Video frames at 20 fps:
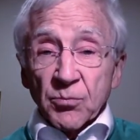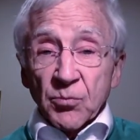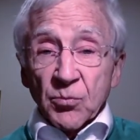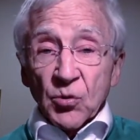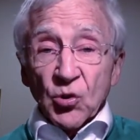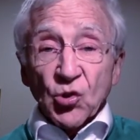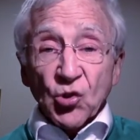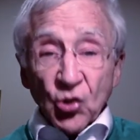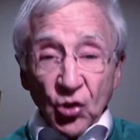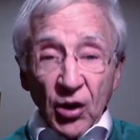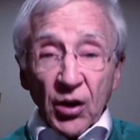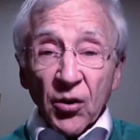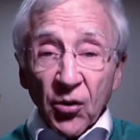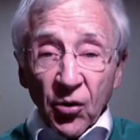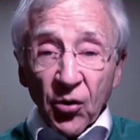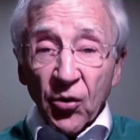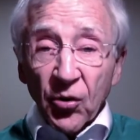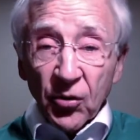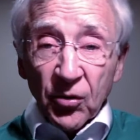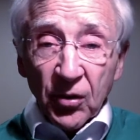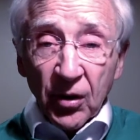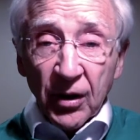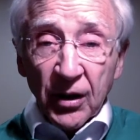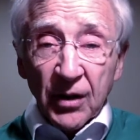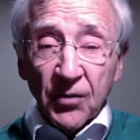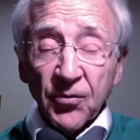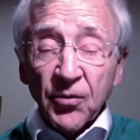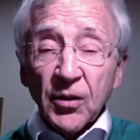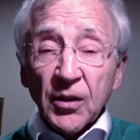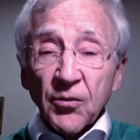share her
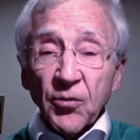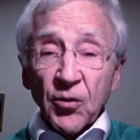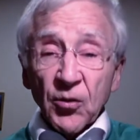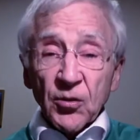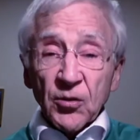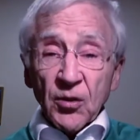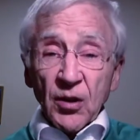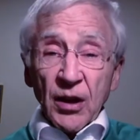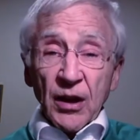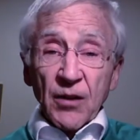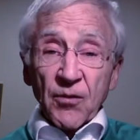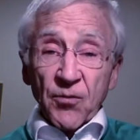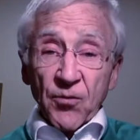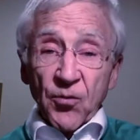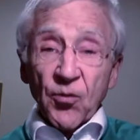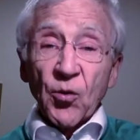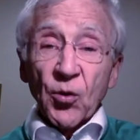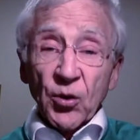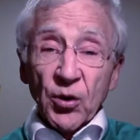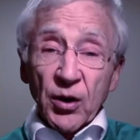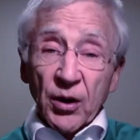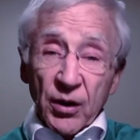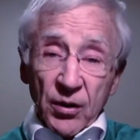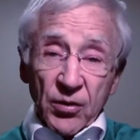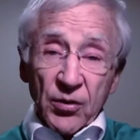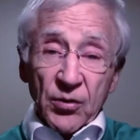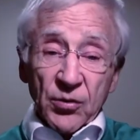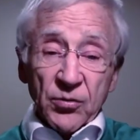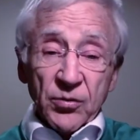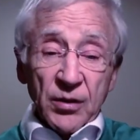life, live her life for
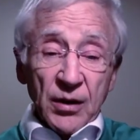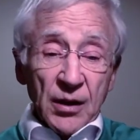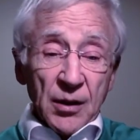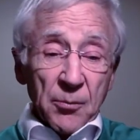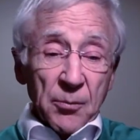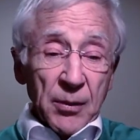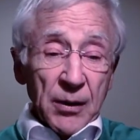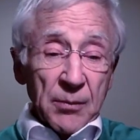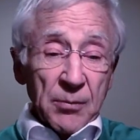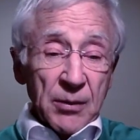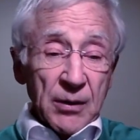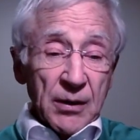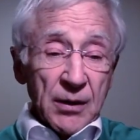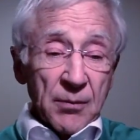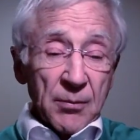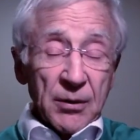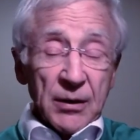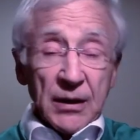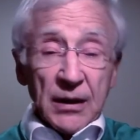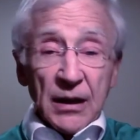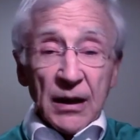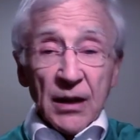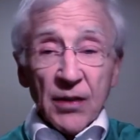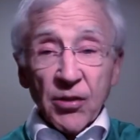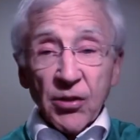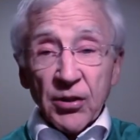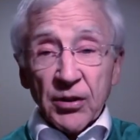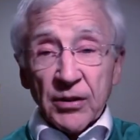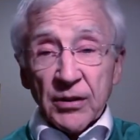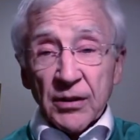others by becoming a
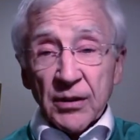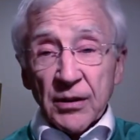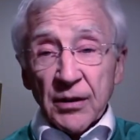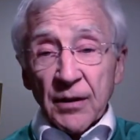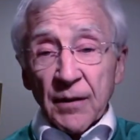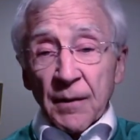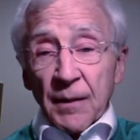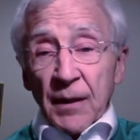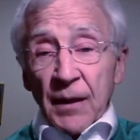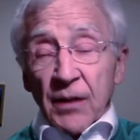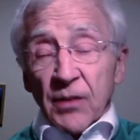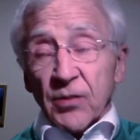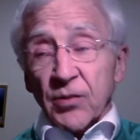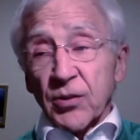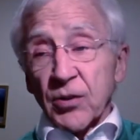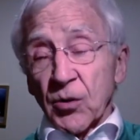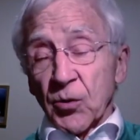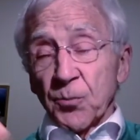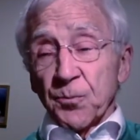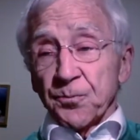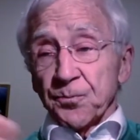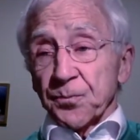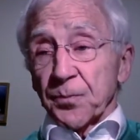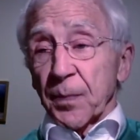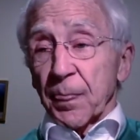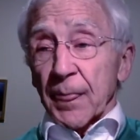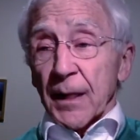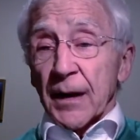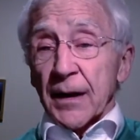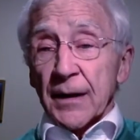Catholic nun. So
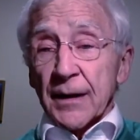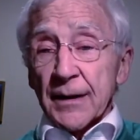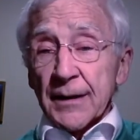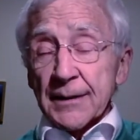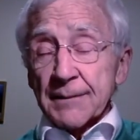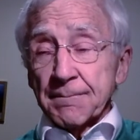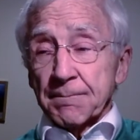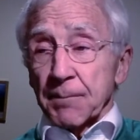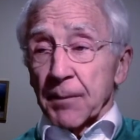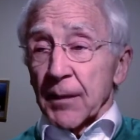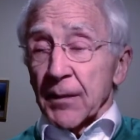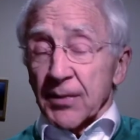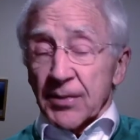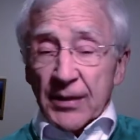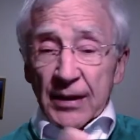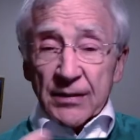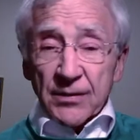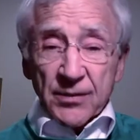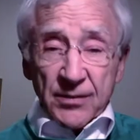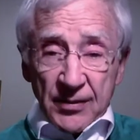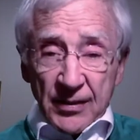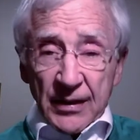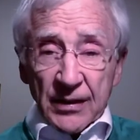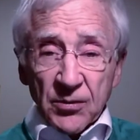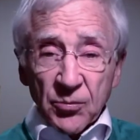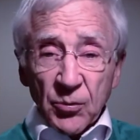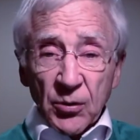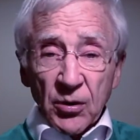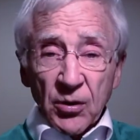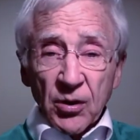um, that's
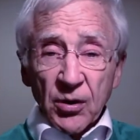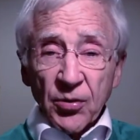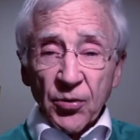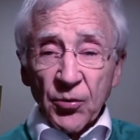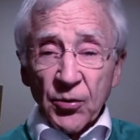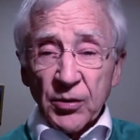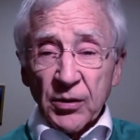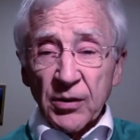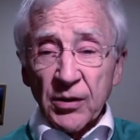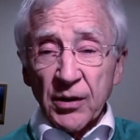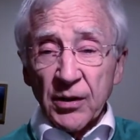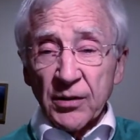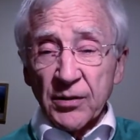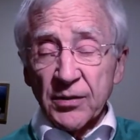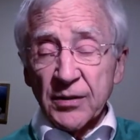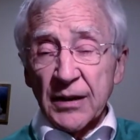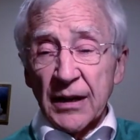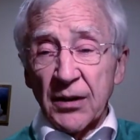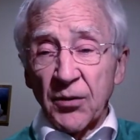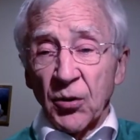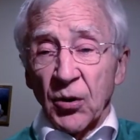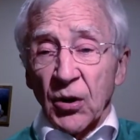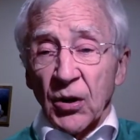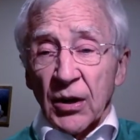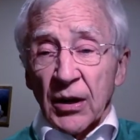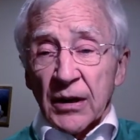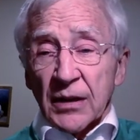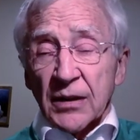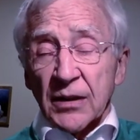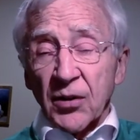that's what Hawthorne does. Now,
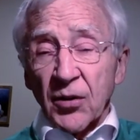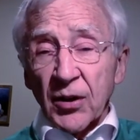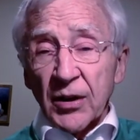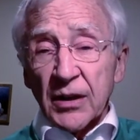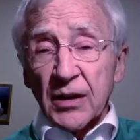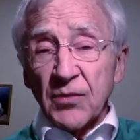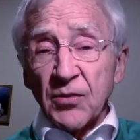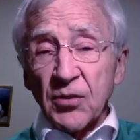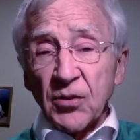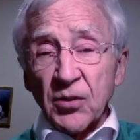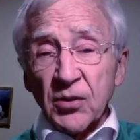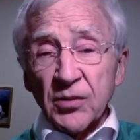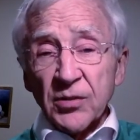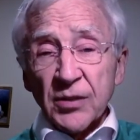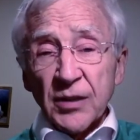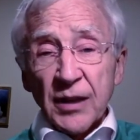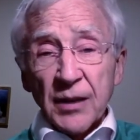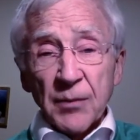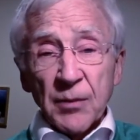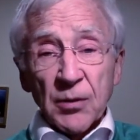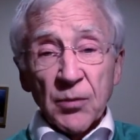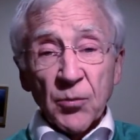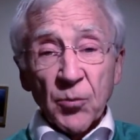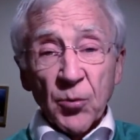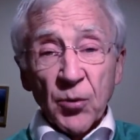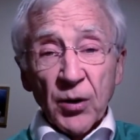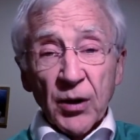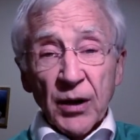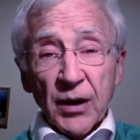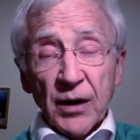you know, I give you an assignment
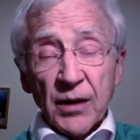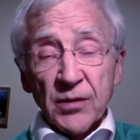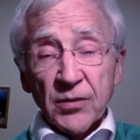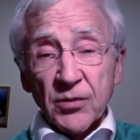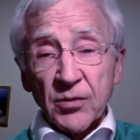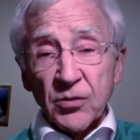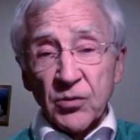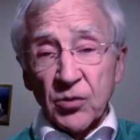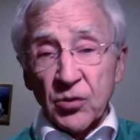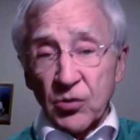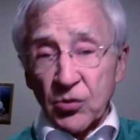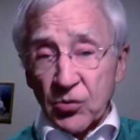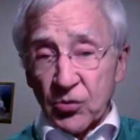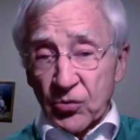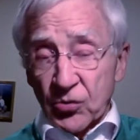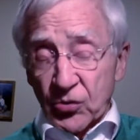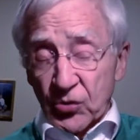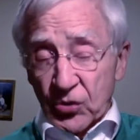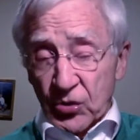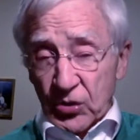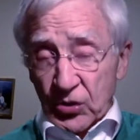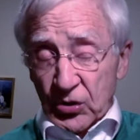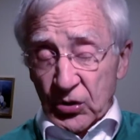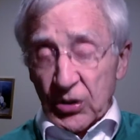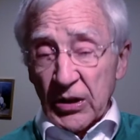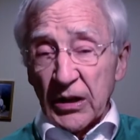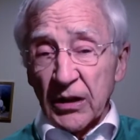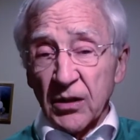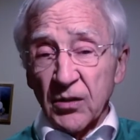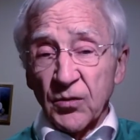where I ask you to to
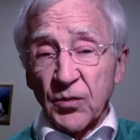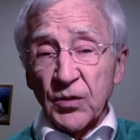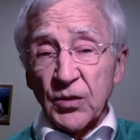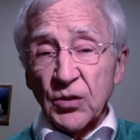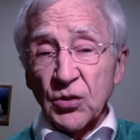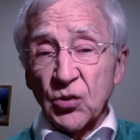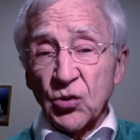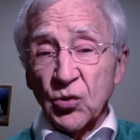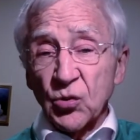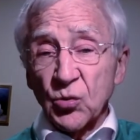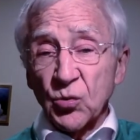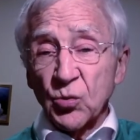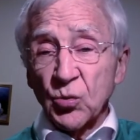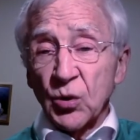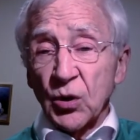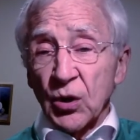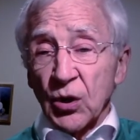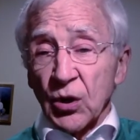delve into